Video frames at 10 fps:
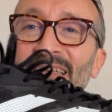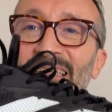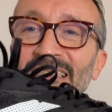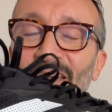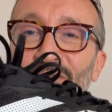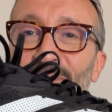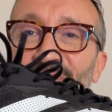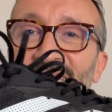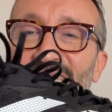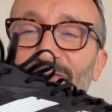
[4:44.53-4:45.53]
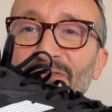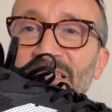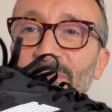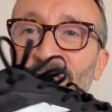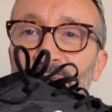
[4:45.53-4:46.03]
So the big
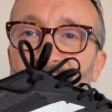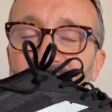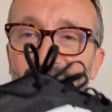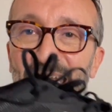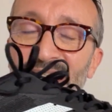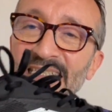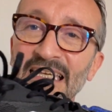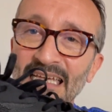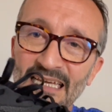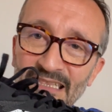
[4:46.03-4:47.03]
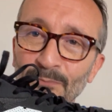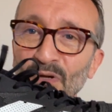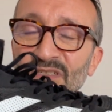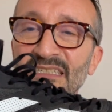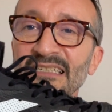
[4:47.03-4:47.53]
difference between this and the
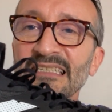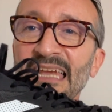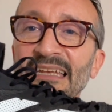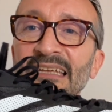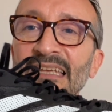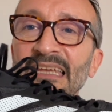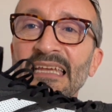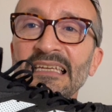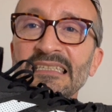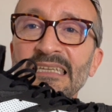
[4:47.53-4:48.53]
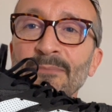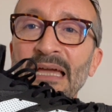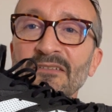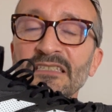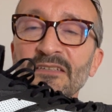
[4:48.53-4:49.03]
Boston 10 is the
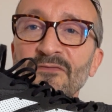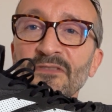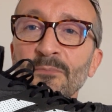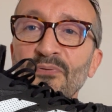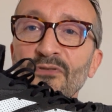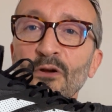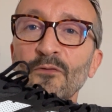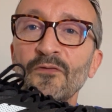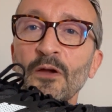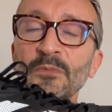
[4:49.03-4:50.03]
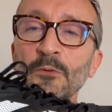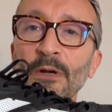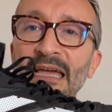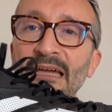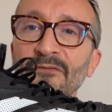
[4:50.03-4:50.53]
amount of the Pro foam that we
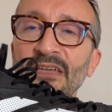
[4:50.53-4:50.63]
have.